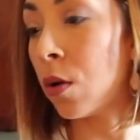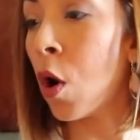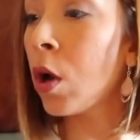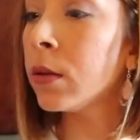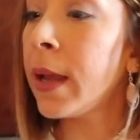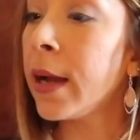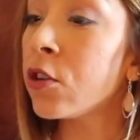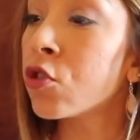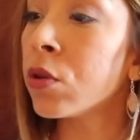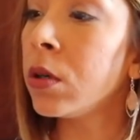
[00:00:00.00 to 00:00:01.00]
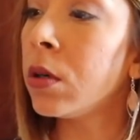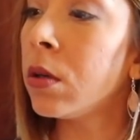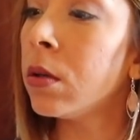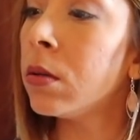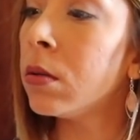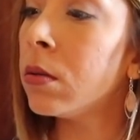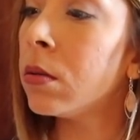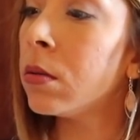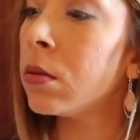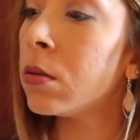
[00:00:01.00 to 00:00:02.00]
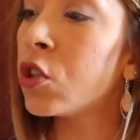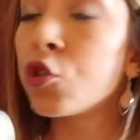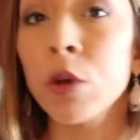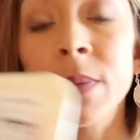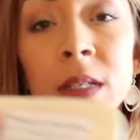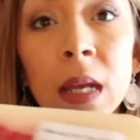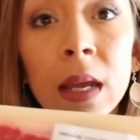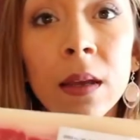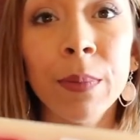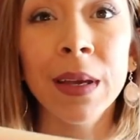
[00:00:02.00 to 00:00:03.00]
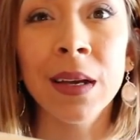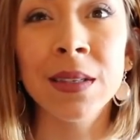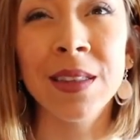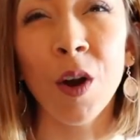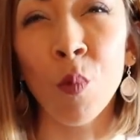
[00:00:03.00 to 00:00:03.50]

all natural strip steak because the